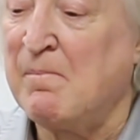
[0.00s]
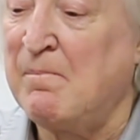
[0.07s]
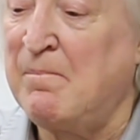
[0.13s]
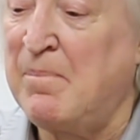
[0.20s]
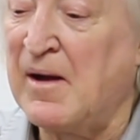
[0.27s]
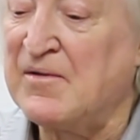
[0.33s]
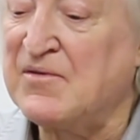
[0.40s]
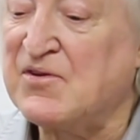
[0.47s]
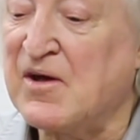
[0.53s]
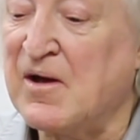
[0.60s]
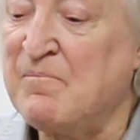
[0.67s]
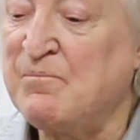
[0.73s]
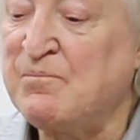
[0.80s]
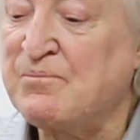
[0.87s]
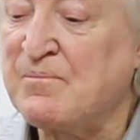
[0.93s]
But
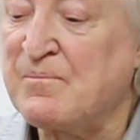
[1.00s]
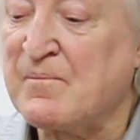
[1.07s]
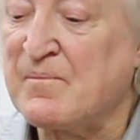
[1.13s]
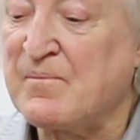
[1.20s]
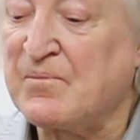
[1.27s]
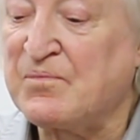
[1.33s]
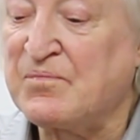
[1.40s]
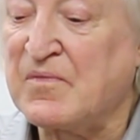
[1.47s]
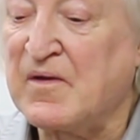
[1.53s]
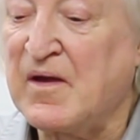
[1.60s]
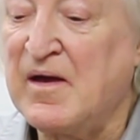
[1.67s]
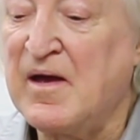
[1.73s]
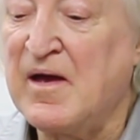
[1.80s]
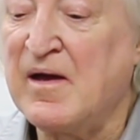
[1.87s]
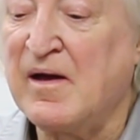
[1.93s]
um,
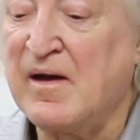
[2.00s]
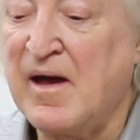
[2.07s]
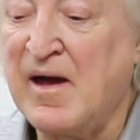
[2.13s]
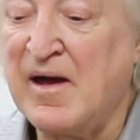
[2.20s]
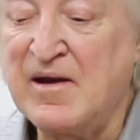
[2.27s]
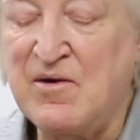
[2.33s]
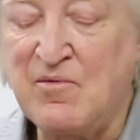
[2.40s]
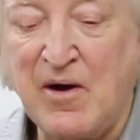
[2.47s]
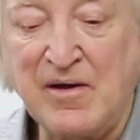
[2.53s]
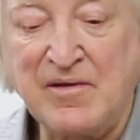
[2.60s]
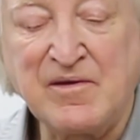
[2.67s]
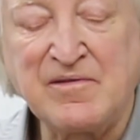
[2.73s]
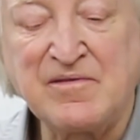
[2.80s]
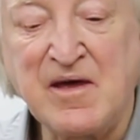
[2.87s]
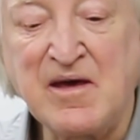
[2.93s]
anyway,
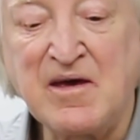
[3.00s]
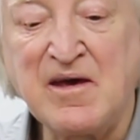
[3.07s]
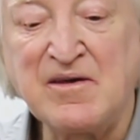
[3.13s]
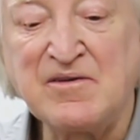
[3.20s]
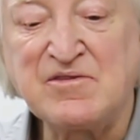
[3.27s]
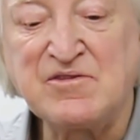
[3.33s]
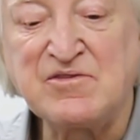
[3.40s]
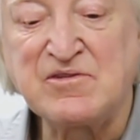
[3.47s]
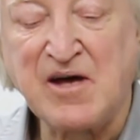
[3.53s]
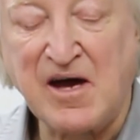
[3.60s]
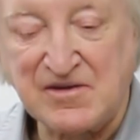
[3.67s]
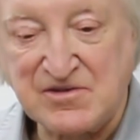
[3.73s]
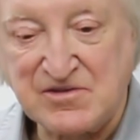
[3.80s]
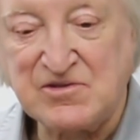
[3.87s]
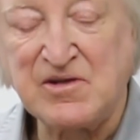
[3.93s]
the thing is, is
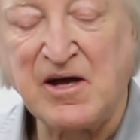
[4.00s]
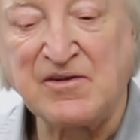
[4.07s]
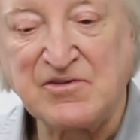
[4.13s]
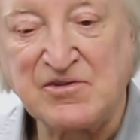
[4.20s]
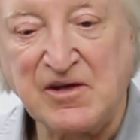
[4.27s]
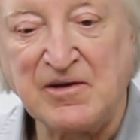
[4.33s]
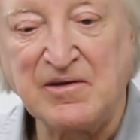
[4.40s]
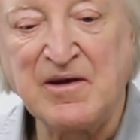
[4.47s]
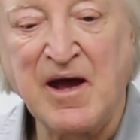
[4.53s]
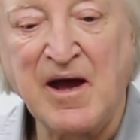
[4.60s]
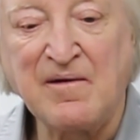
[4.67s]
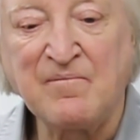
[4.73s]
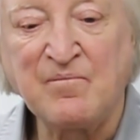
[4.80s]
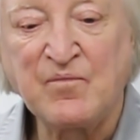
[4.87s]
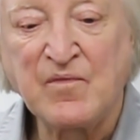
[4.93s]
that's, that's it.
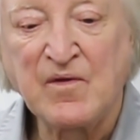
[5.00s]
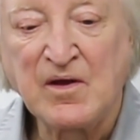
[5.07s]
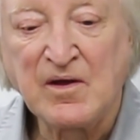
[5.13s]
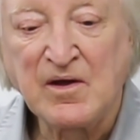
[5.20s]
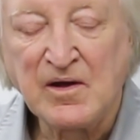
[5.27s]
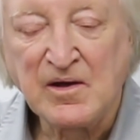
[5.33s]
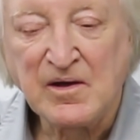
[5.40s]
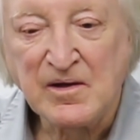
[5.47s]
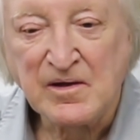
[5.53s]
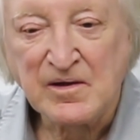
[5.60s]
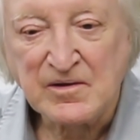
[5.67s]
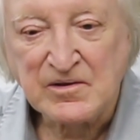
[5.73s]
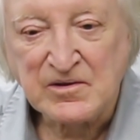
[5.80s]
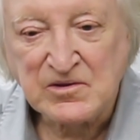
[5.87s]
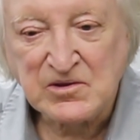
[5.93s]
Now,
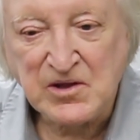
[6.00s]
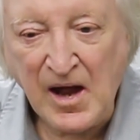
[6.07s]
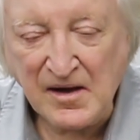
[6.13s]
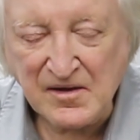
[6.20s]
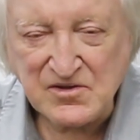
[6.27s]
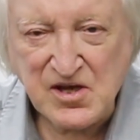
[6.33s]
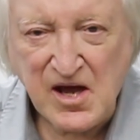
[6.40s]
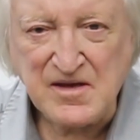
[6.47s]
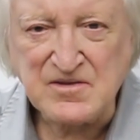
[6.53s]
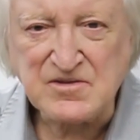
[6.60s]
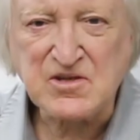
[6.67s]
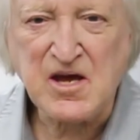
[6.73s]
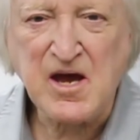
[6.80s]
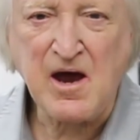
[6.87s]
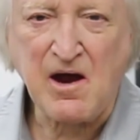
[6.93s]
that takes
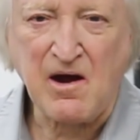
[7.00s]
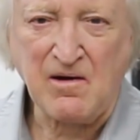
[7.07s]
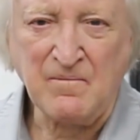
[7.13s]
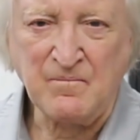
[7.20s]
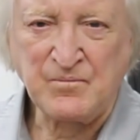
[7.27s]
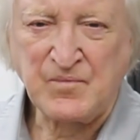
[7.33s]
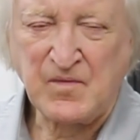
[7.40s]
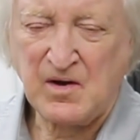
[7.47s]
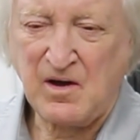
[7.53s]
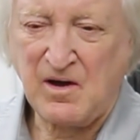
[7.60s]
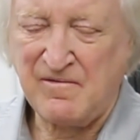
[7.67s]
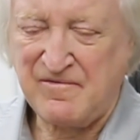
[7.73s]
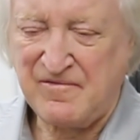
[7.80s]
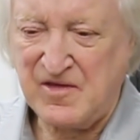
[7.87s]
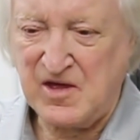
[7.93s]
care
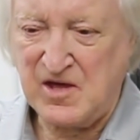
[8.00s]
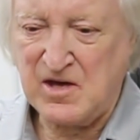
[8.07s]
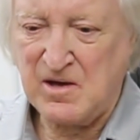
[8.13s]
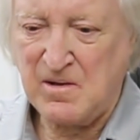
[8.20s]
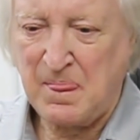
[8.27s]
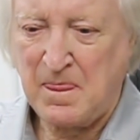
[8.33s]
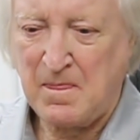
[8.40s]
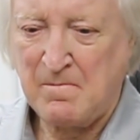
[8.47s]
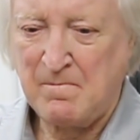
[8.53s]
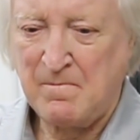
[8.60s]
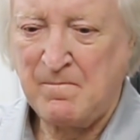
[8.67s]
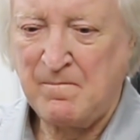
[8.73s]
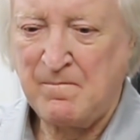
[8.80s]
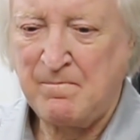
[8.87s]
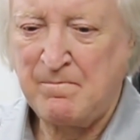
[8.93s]
of the
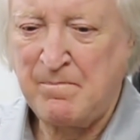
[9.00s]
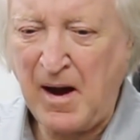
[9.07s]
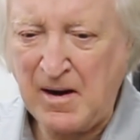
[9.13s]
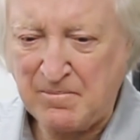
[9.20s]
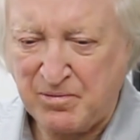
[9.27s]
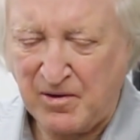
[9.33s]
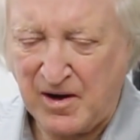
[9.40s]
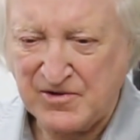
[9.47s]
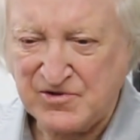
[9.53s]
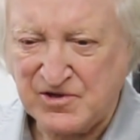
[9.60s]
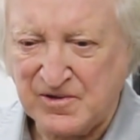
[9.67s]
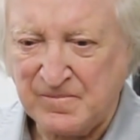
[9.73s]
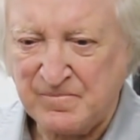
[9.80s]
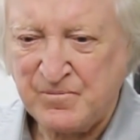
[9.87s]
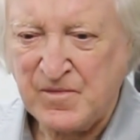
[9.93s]
back
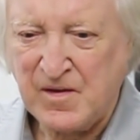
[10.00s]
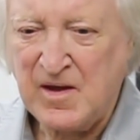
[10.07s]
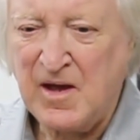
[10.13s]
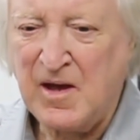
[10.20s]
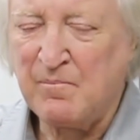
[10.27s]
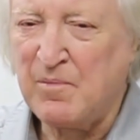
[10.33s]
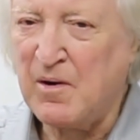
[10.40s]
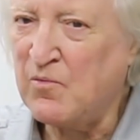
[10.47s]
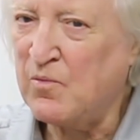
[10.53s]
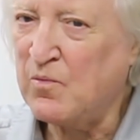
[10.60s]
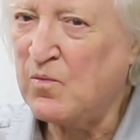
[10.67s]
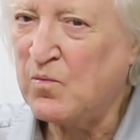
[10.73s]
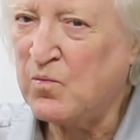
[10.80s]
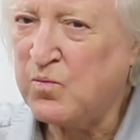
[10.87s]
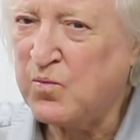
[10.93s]
pressure. But
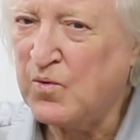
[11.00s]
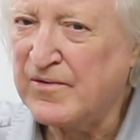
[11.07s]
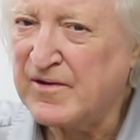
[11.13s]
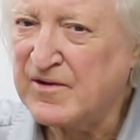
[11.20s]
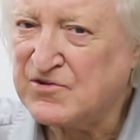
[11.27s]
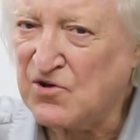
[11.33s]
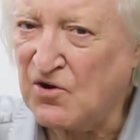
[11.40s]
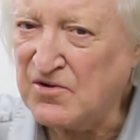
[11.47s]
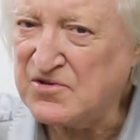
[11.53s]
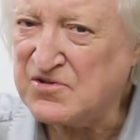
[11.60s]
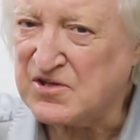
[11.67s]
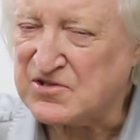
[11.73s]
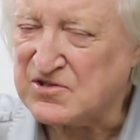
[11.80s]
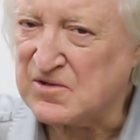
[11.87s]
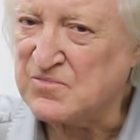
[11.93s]
with exhaust
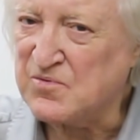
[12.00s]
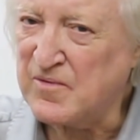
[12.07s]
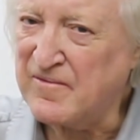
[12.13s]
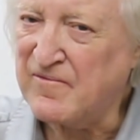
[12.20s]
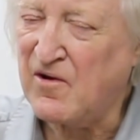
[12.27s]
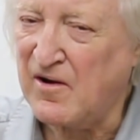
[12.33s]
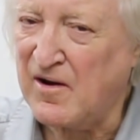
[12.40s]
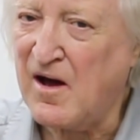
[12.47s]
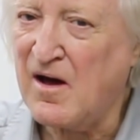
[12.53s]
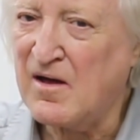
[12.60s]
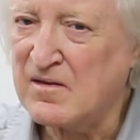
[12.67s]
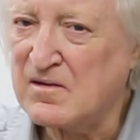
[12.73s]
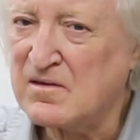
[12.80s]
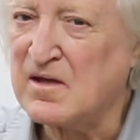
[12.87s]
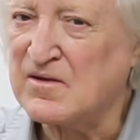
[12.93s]
systems, we've got
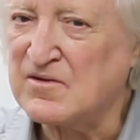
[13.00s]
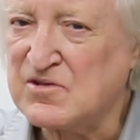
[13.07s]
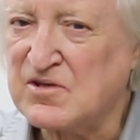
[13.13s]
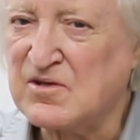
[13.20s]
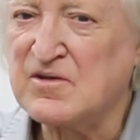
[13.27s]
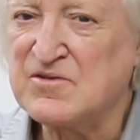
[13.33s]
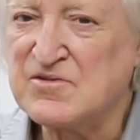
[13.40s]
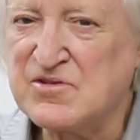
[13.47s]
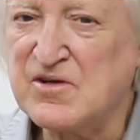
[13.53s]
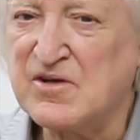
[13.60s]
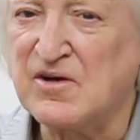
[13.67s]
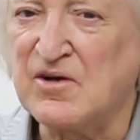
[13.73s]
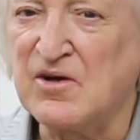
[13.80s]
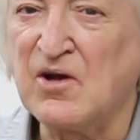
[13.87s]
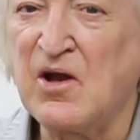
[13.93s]
other things to
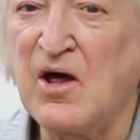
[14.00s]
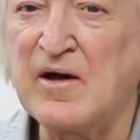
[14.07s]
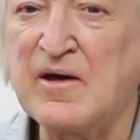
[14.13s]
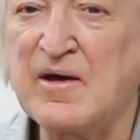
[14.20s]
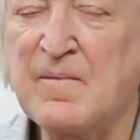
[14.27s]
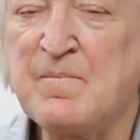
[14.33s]
consider, like